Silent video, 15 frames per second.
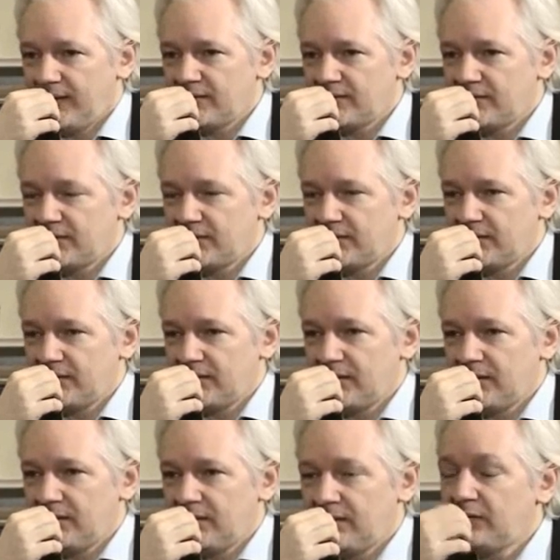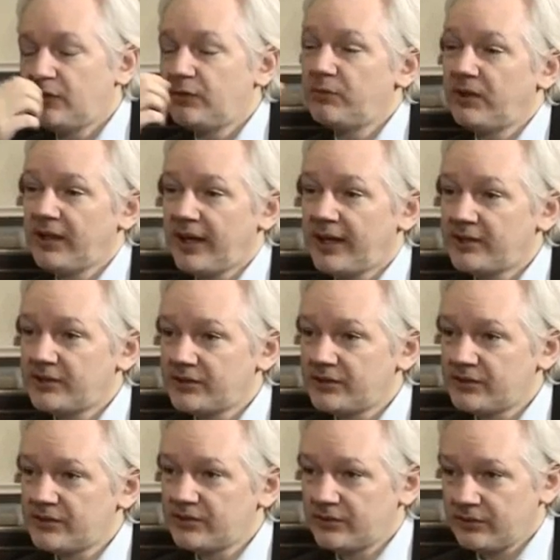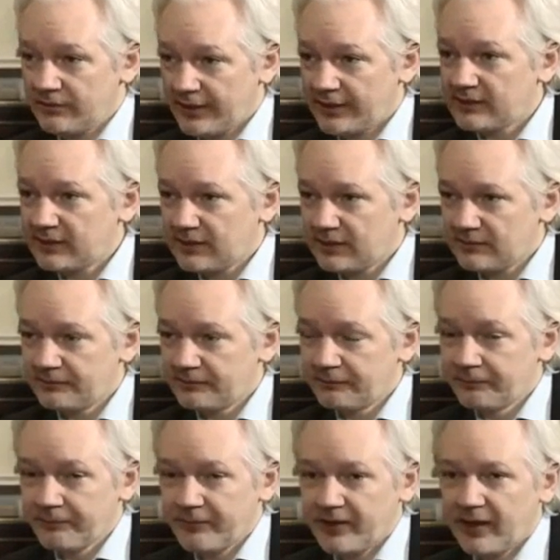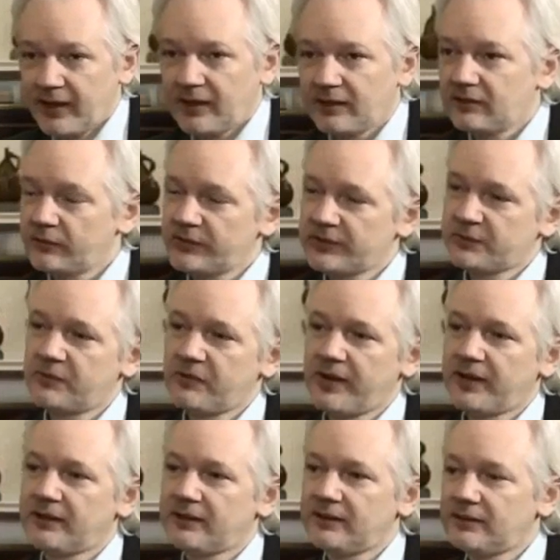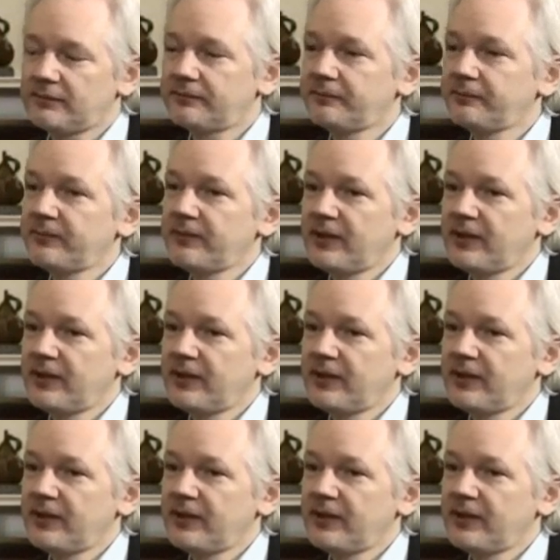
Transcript: It is the communications director, Louis Miranda,